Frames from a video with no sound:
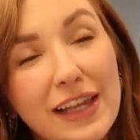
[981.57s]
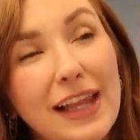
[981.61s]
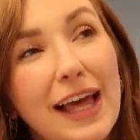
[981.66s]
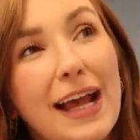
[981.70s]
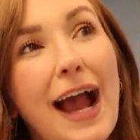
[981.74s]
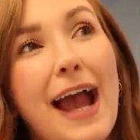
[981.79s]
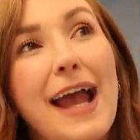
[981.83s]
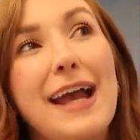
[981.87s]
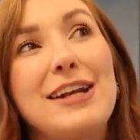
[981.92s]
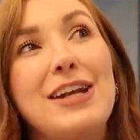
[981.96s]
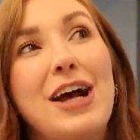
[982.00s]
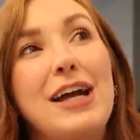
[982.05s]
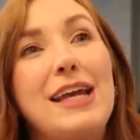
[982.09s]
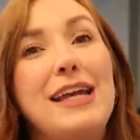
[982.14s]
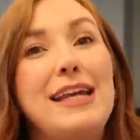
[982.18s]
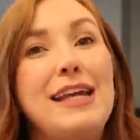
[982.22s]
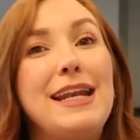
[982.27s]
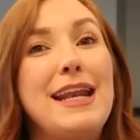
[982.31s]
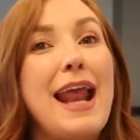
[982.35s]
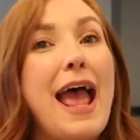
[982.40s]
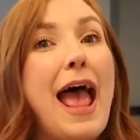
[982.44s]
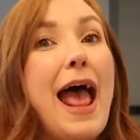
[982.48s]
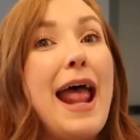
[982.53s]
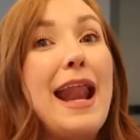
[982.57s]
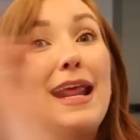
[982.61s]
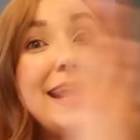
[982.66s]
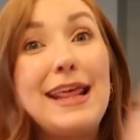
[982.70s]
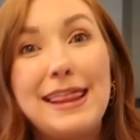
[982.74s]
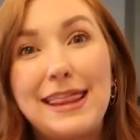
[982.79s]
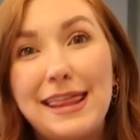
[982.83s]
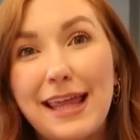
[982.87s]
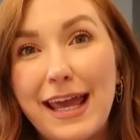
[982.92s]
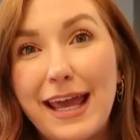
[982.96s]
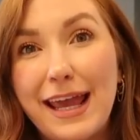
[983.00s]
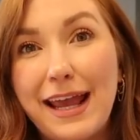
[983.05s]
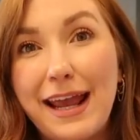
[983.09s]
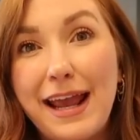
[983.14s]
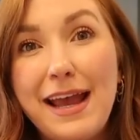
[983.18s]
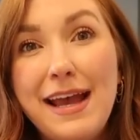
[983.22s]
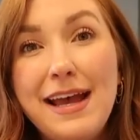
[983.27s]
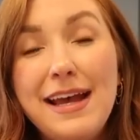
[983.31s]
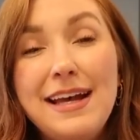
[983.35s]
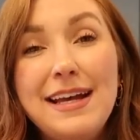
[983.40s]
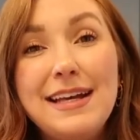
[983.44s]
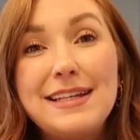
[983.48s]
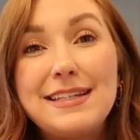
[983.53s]
Like I had not eaten anything
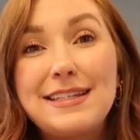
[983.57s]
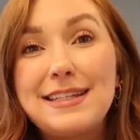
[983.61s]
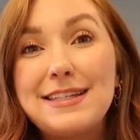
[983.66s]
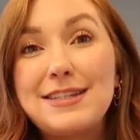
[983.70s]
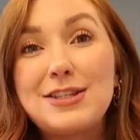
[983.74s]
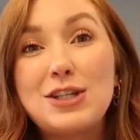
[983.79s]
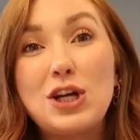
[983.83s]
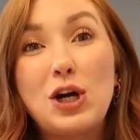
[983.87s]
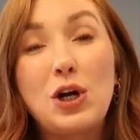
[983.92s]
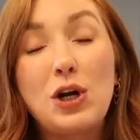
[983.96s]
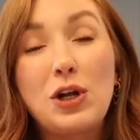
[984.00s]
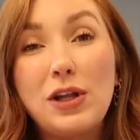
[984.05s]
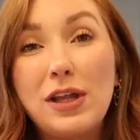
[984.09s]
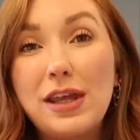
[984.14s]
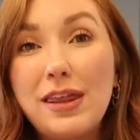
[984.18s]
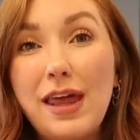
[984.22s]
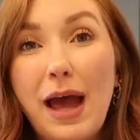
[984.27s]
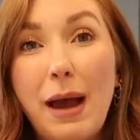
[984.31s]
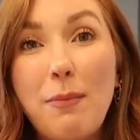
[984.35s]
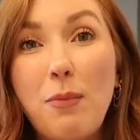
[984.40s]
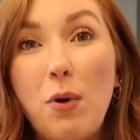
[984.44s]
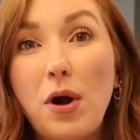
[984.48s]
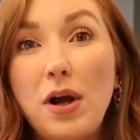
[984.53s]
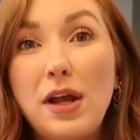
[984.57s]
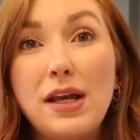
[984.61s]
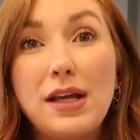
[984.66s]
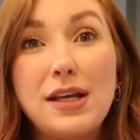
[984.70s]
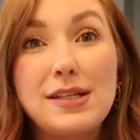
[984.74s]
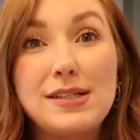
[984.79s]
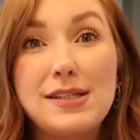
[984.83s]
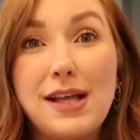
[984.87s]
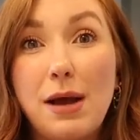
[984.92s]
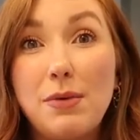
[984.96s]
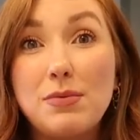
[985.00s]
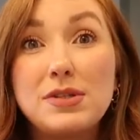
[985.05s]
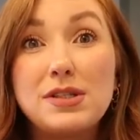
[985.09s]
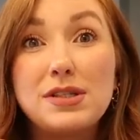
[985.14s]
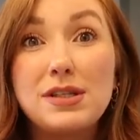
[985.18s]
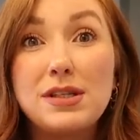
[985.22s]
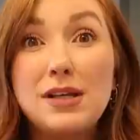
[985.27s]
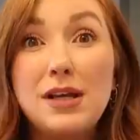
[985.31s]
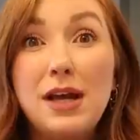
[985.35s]
since early that morning because I was